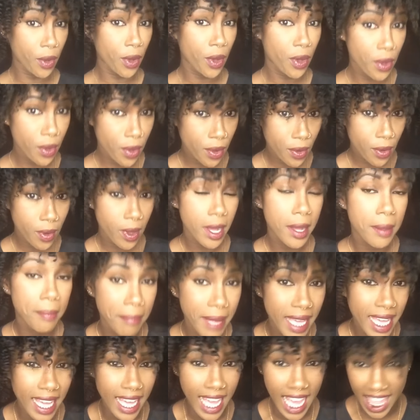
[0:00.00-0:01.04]
Who?
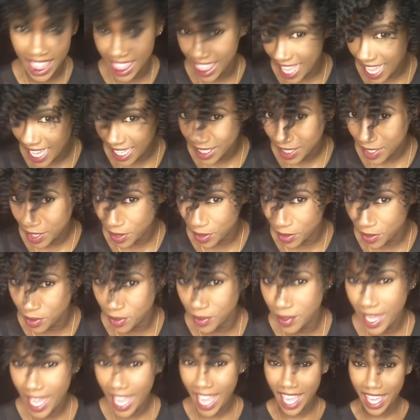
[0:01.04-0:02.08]
Me. That
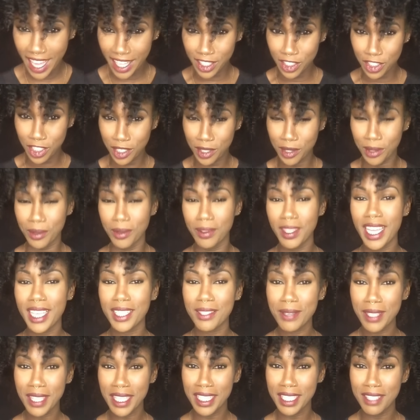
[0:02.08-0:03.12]
too. And you. That's
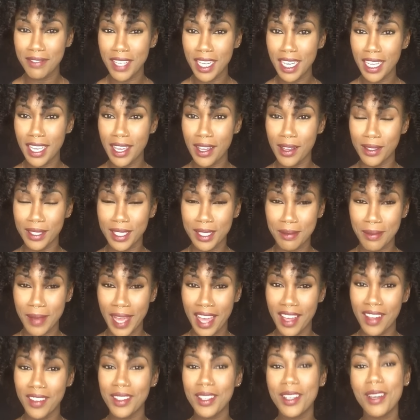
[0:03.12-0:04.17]
what this video is
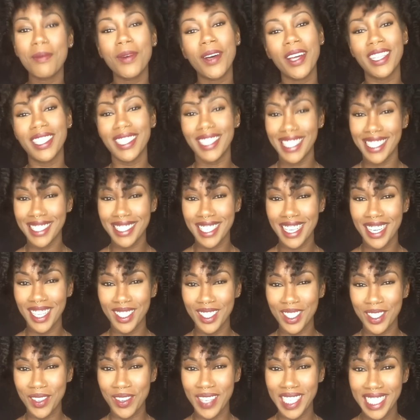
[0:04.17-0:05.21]
about. Come on, let's get
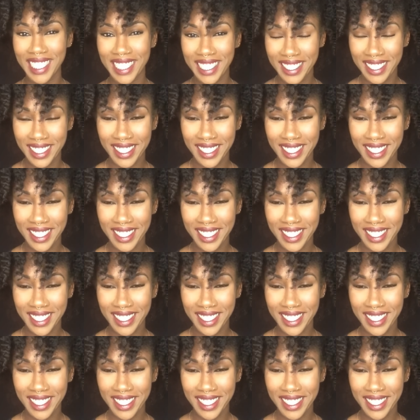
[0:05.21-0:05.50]
into it.